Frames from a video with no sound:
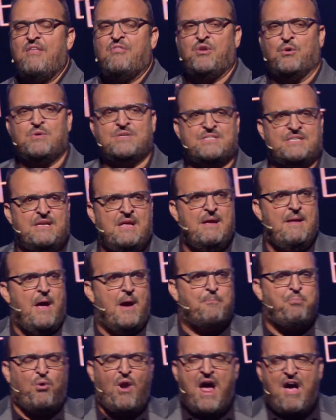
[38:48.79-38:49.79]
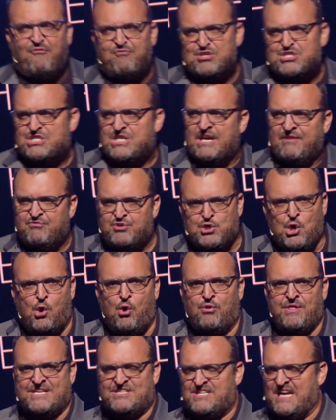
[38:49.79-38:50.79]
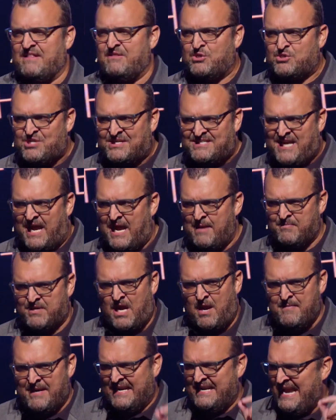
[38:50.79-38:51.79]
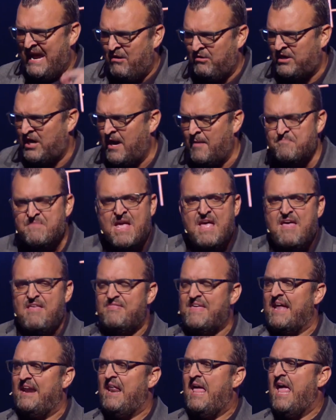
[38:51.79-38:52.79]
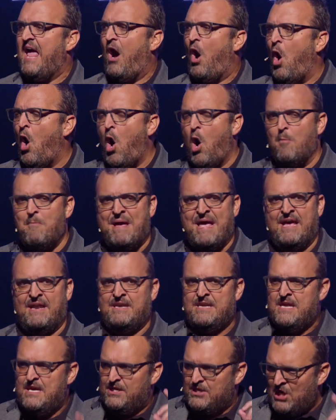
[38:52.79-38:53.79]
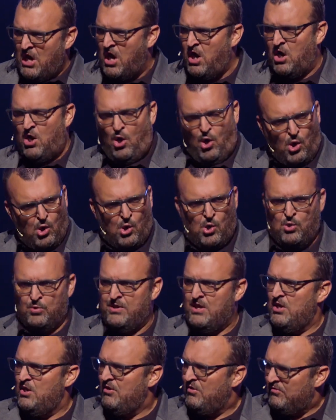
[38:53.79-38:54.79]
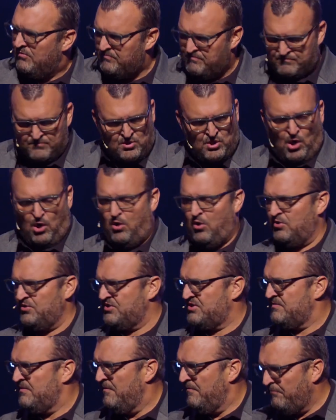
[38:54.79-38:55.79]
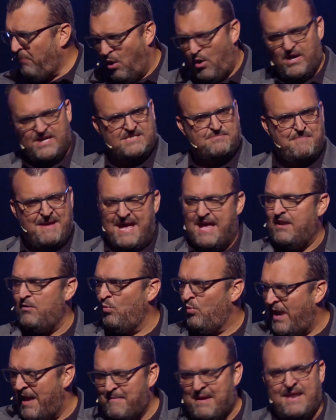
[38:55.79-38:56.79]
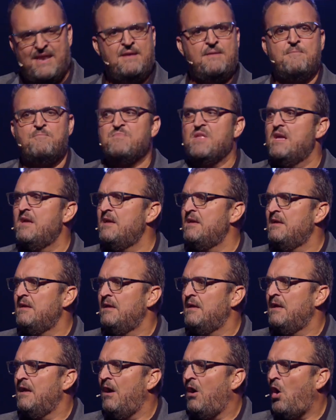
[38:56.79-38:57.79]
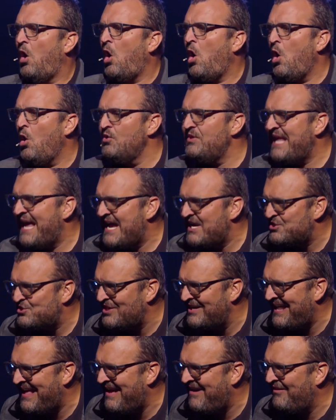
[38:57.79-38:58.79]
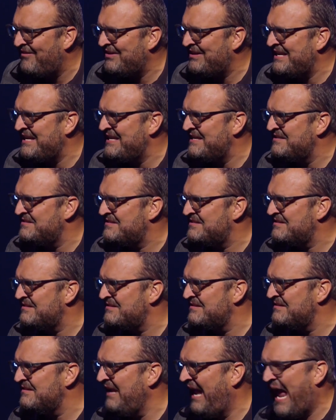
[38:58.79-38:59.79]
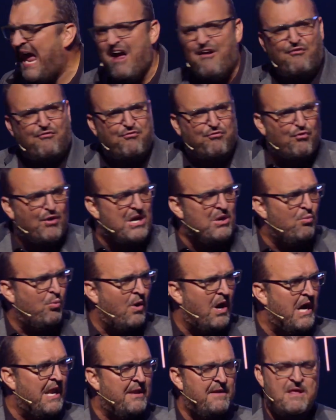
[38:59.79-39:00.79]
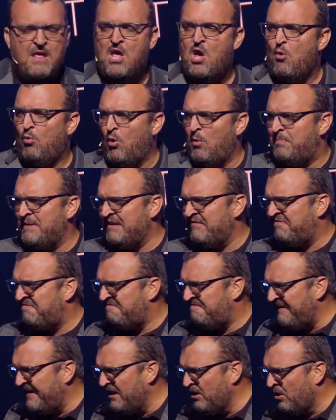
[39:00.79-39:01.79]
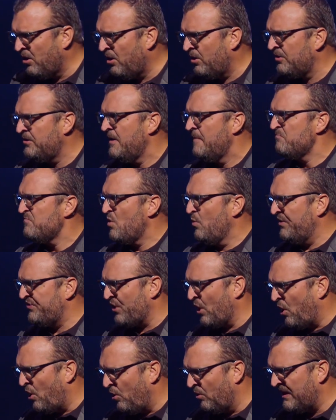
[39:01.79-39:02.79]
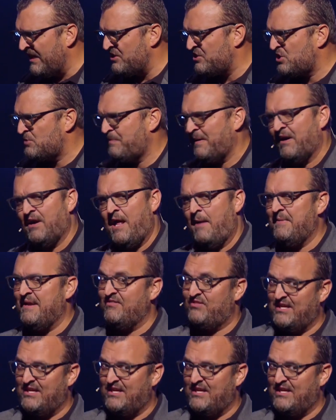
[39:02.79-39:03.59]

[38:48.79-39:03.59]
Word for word: that there was a prophecy of Joel that's saying there's a time coming and now come that all men, young, old, girls, boys, men, women, all nationalities, Everyone will be filled with the Holy Spirit. How many